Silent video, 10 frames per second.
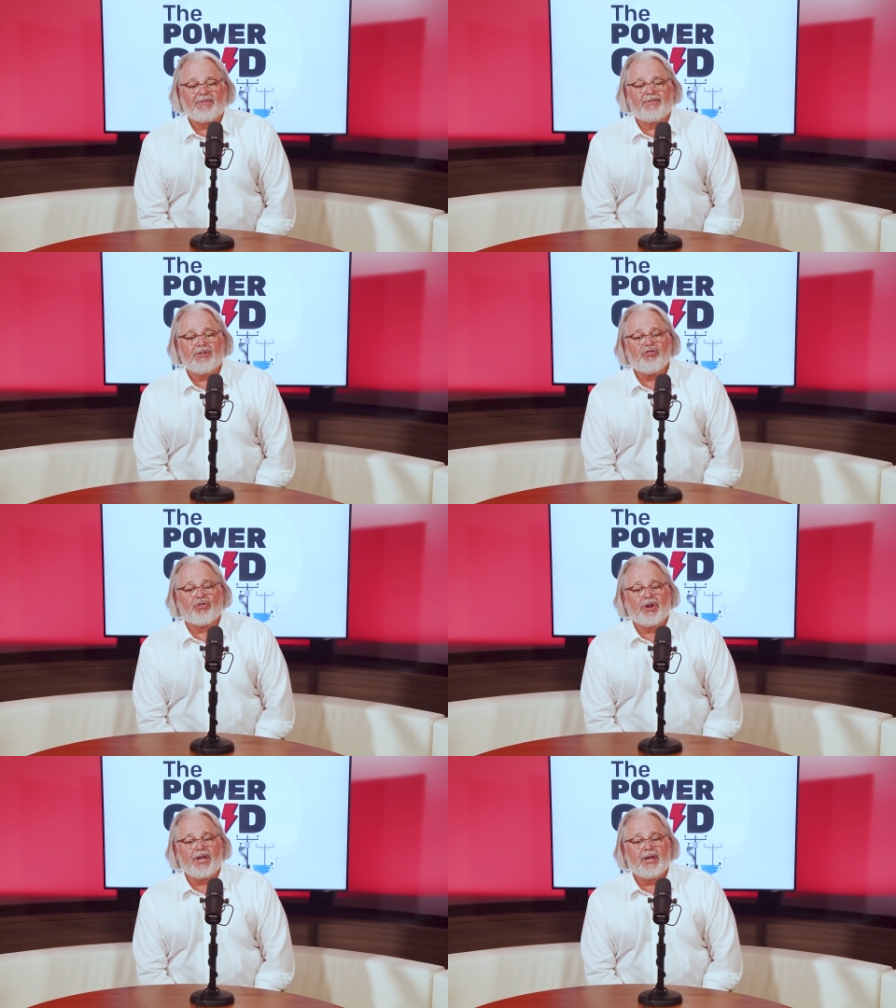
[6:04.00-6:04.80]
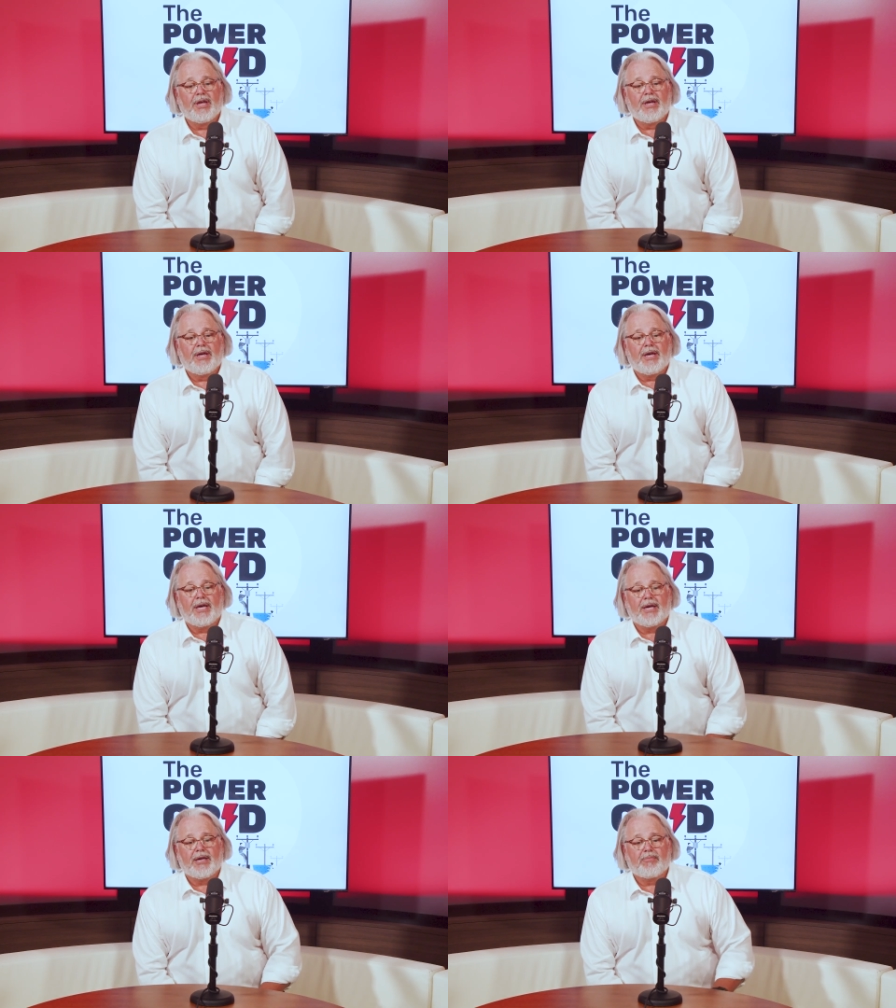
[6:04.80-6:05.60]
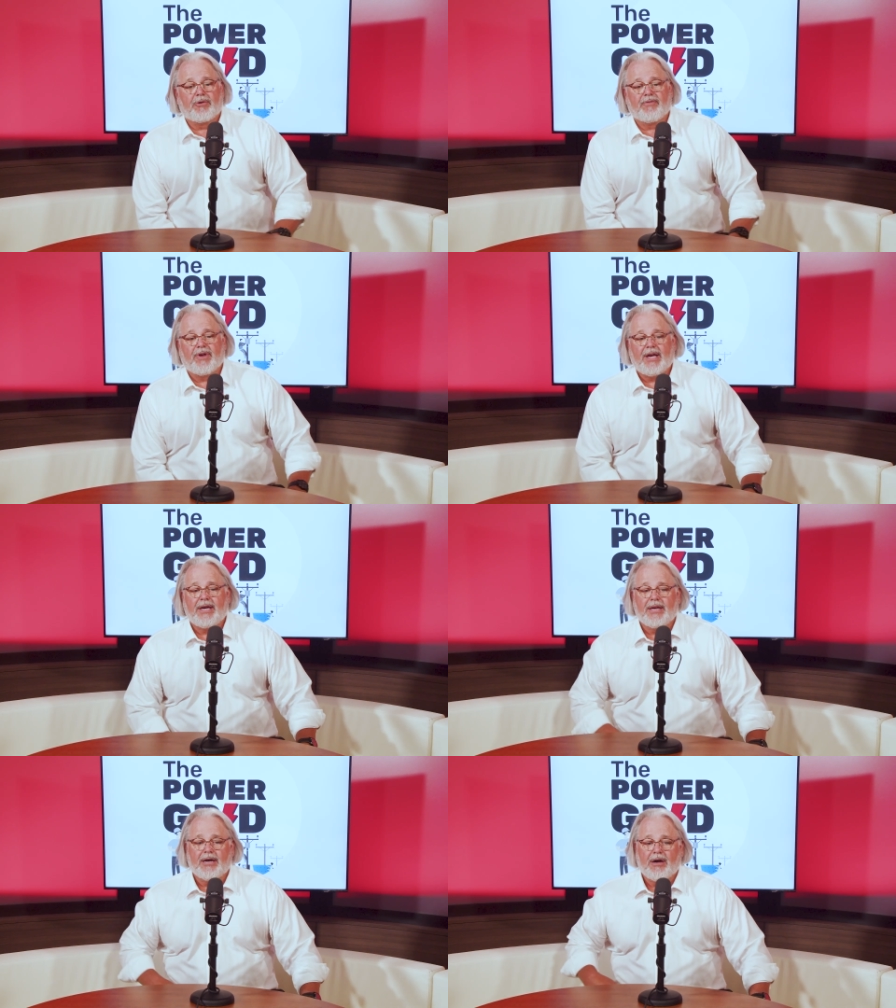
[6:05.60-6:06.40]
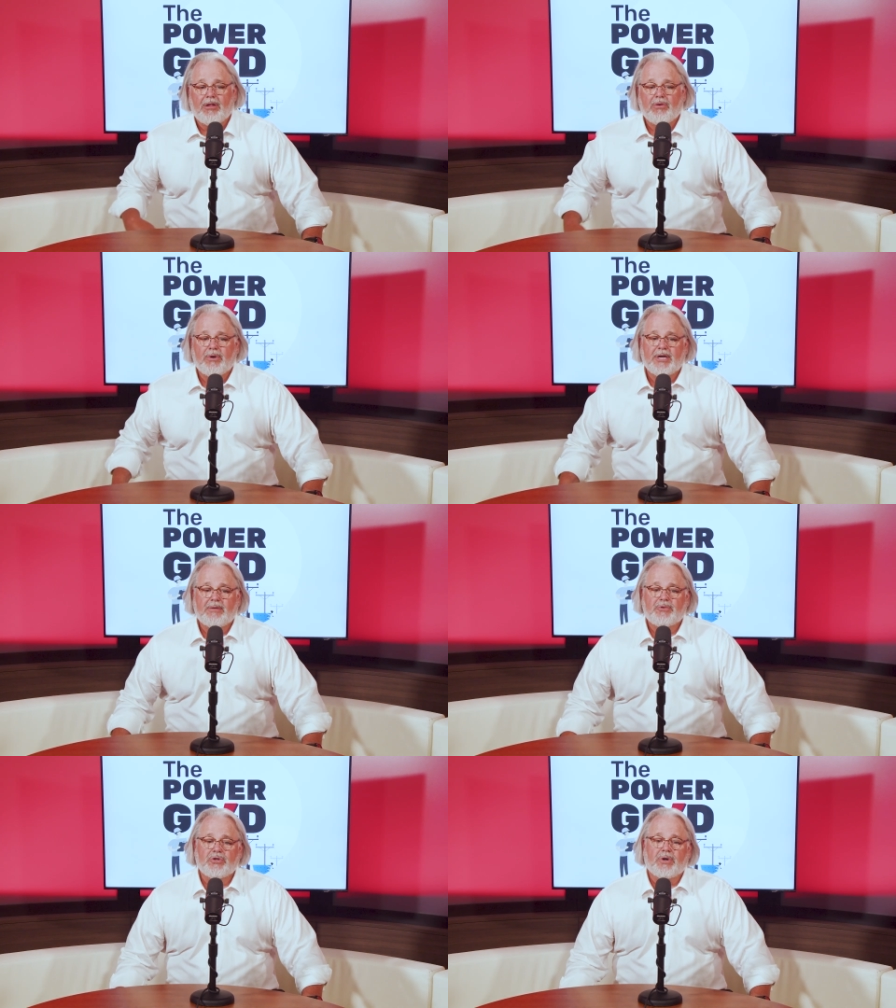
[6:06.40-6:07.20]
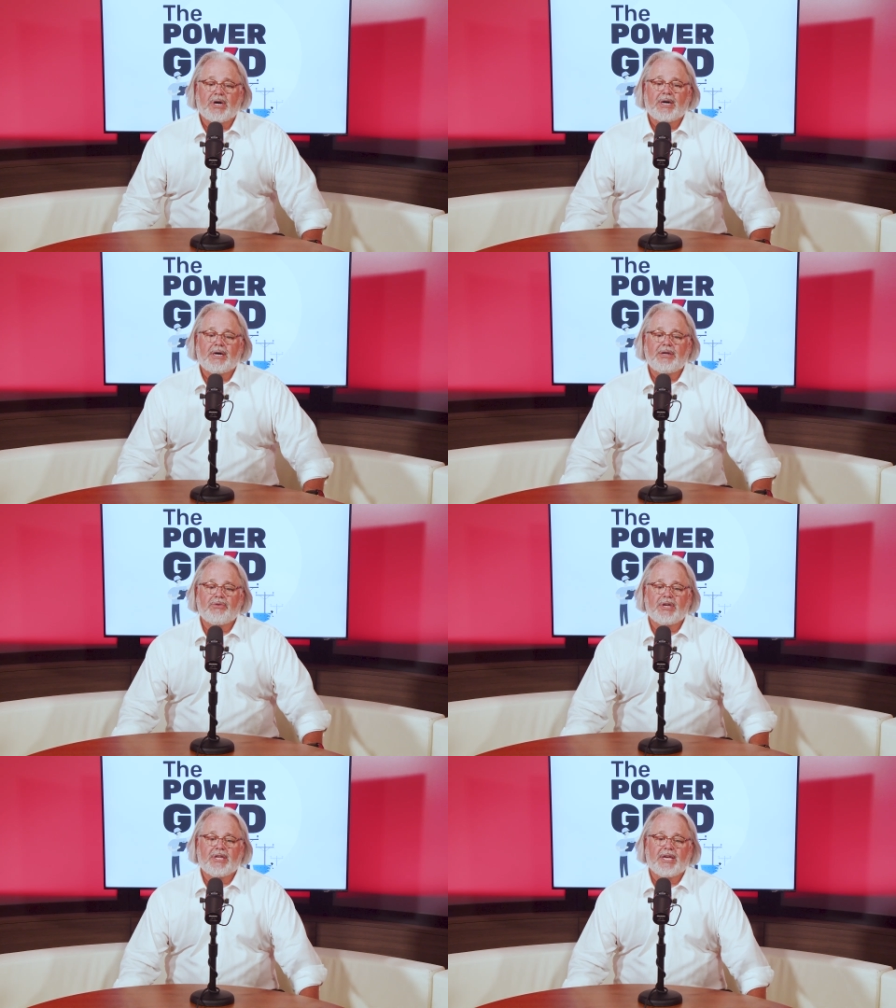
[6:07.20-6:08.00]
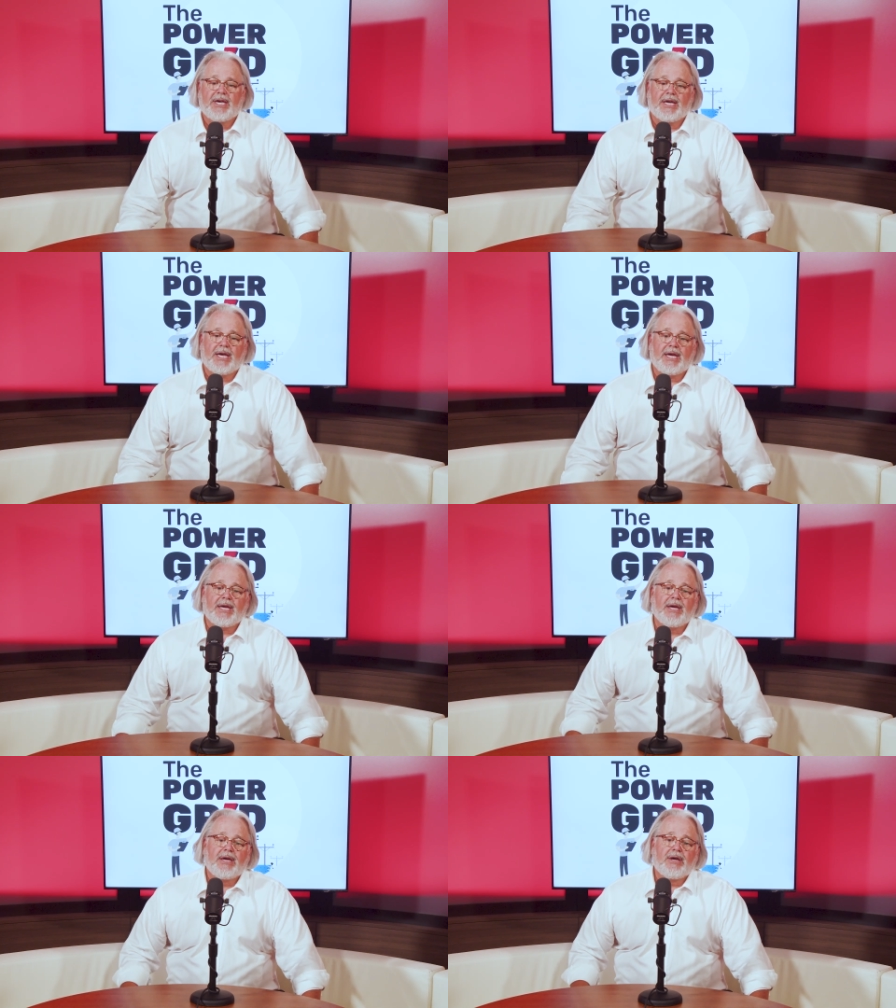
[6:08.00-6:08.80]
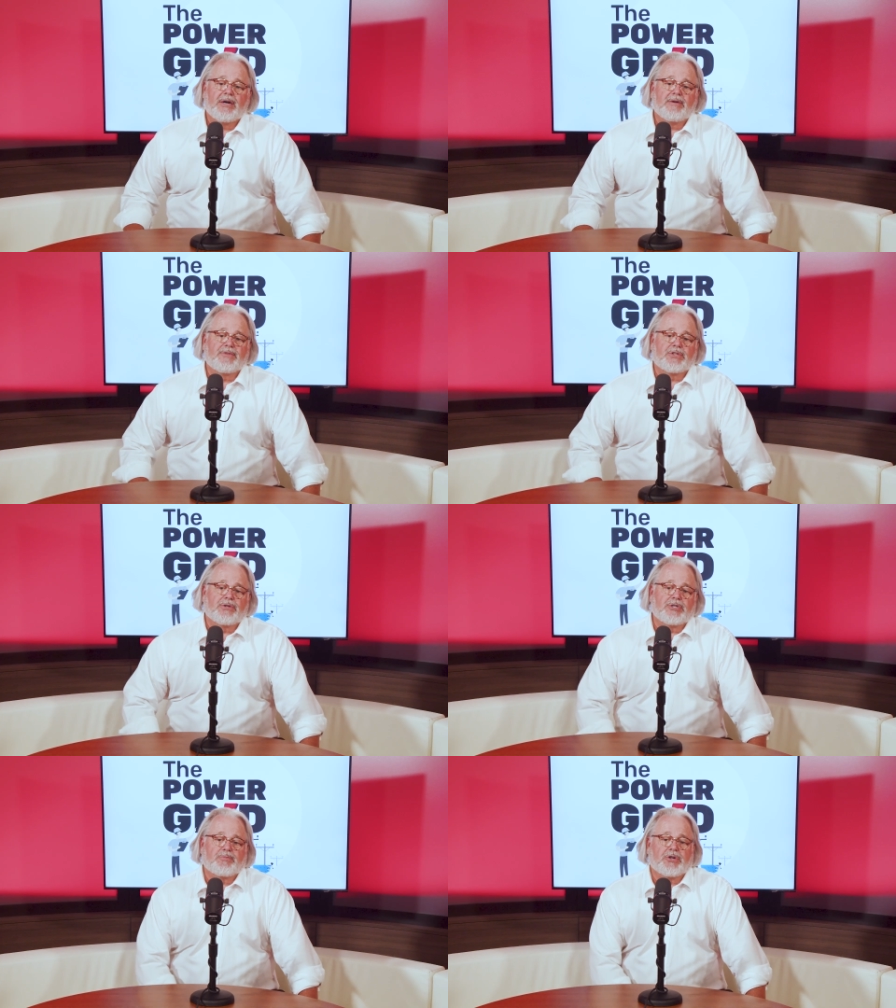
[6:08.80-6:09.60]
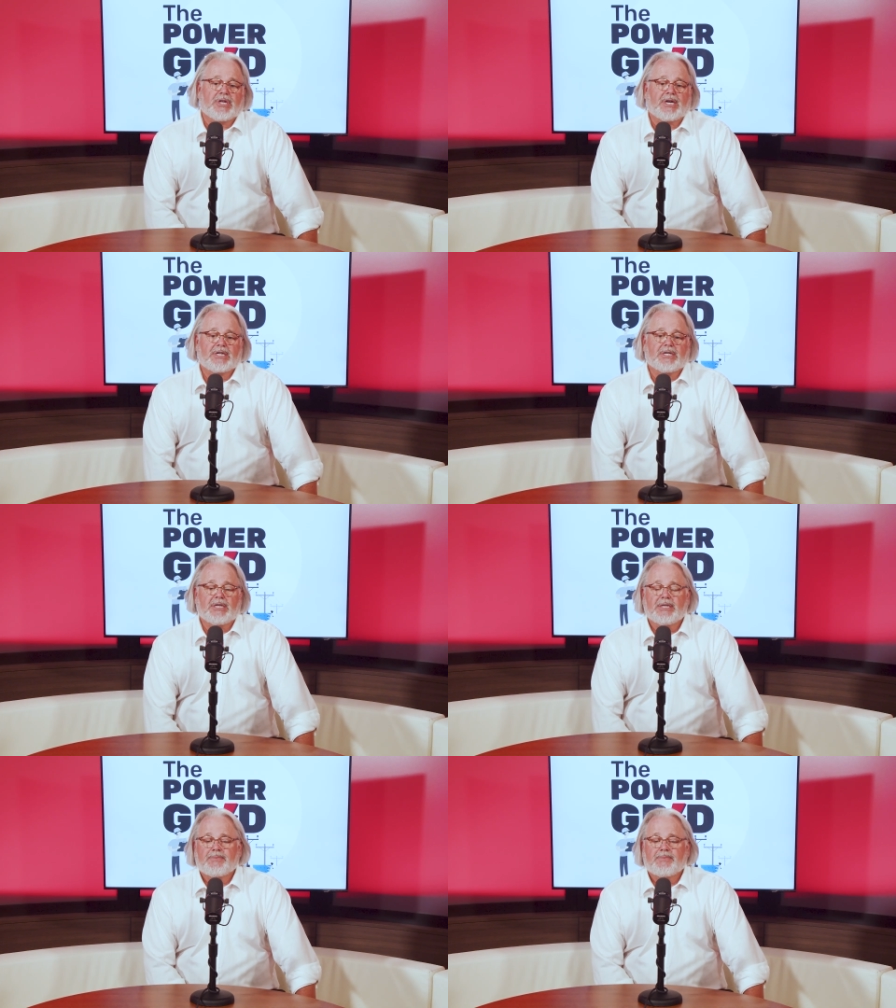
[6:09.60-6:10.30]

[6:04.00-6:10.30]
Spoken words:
filtering and can provide all the way up to 100 Ka of surge protection.